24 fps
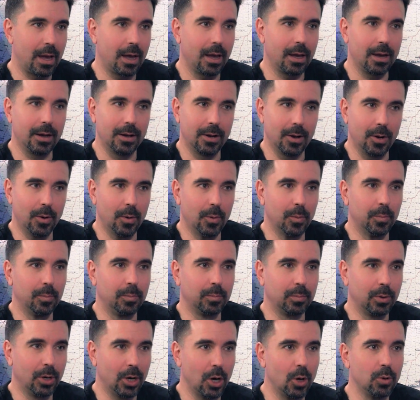
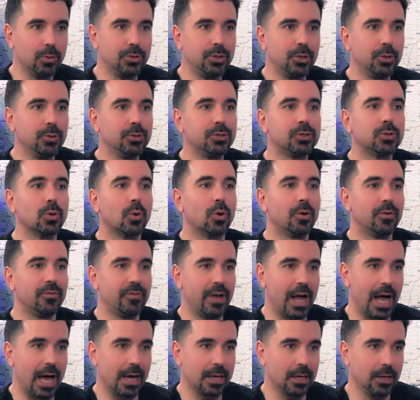go-to store of
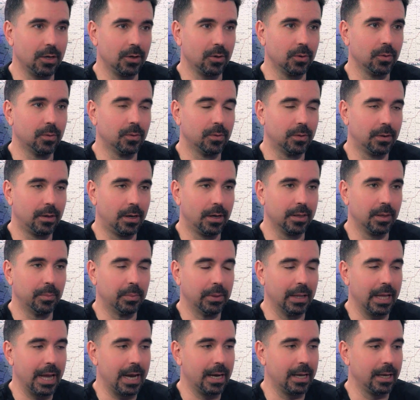value on the
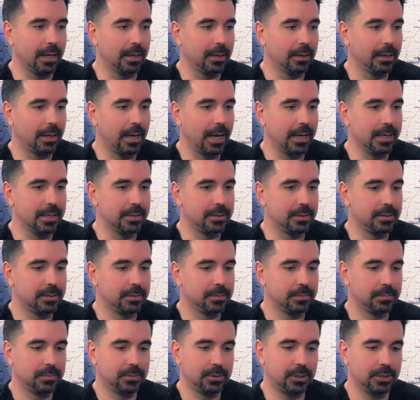planet. And
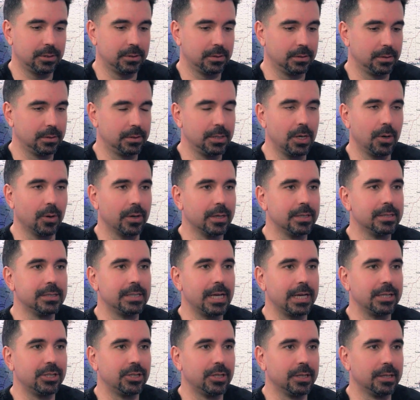it's just the
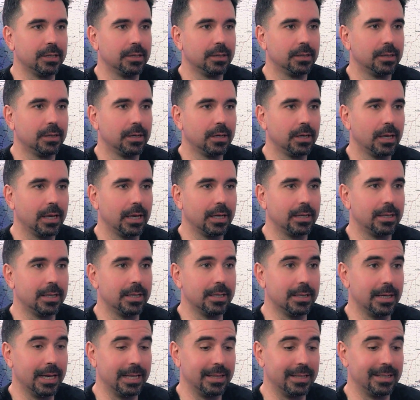tokenization and
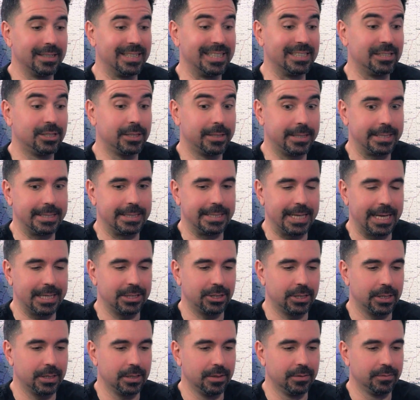the
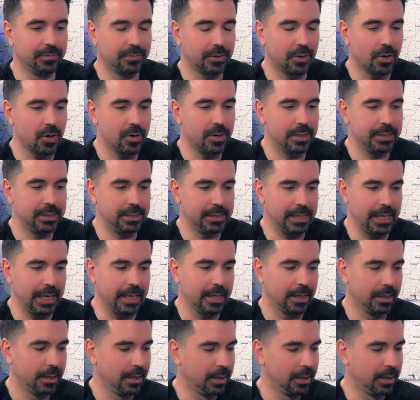digitization of currency.